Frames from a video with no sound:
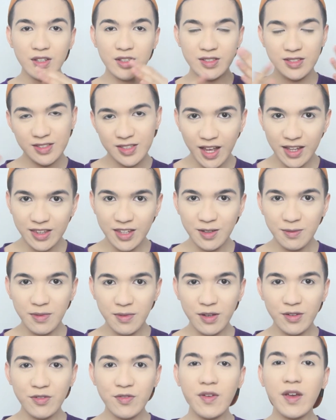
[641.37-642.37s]
setting
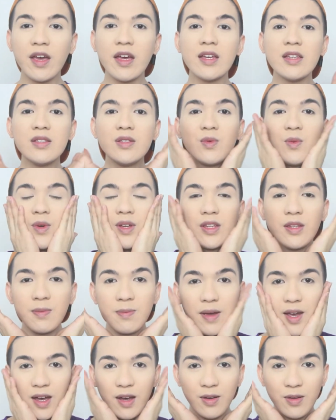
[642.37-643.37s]
my face with the
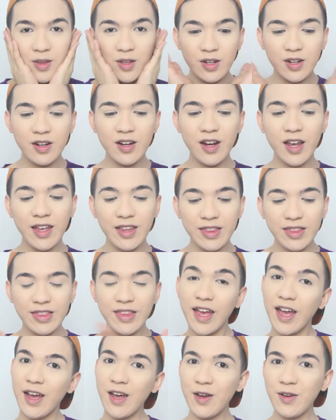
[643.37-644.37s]
powder, and
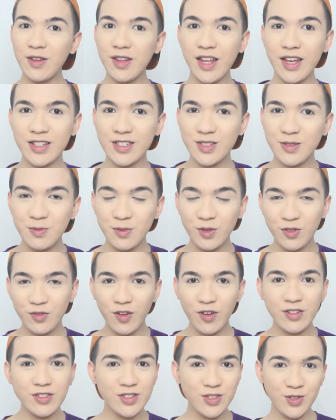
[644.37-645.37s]
now let's move
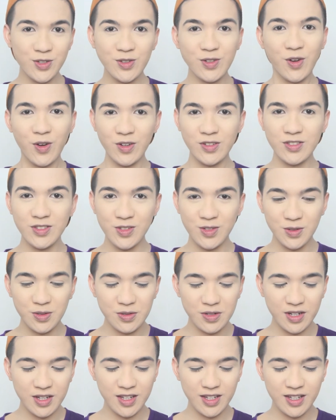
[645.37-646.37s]
on to
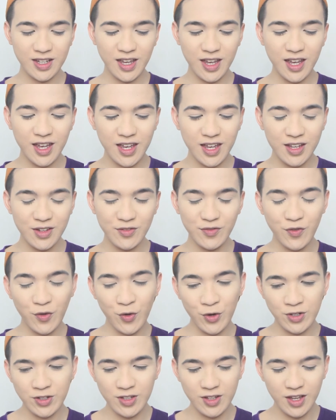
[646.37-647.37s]
contouring. And
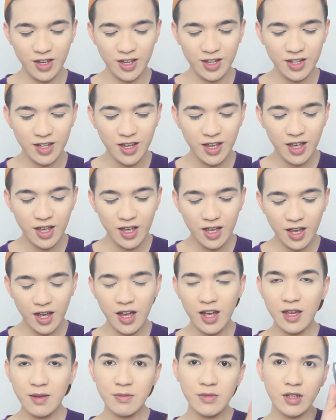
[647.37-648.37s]
for today,
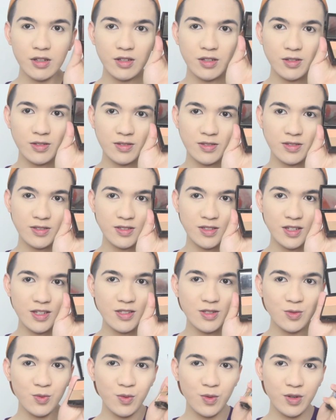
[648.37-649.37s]
I'm gonna use
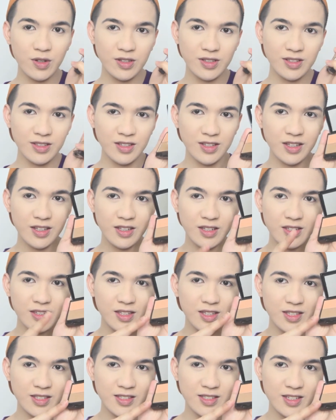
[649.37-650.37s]
this one.
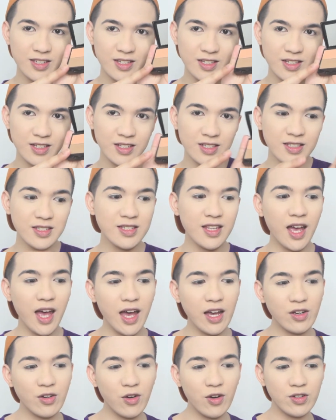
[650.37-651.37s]
This is
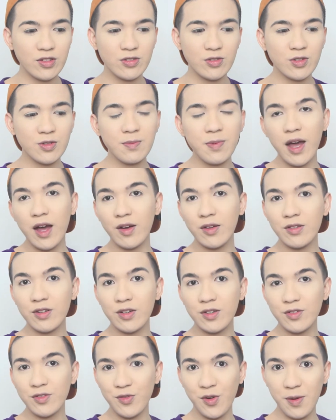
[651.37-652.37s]
a contour
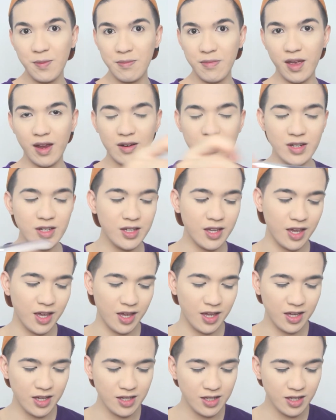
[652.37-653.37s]
powder from Mary
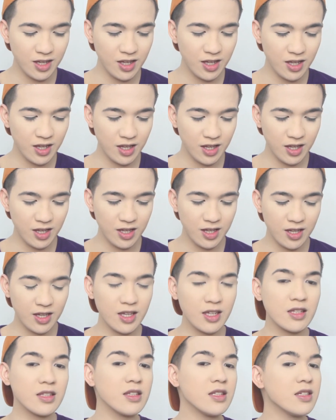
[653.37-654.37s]
Kay,
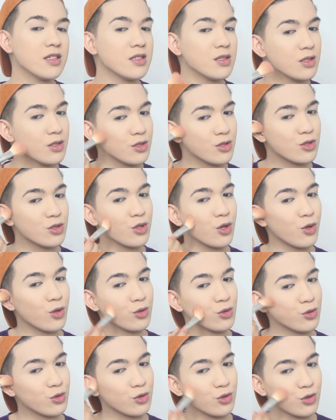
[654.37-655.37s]
and this is
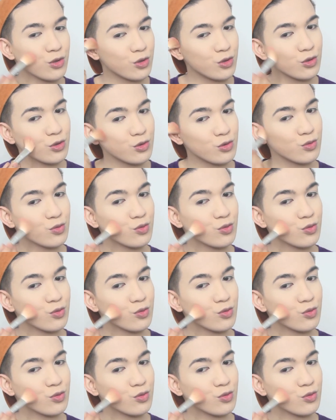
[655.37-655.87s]
so good.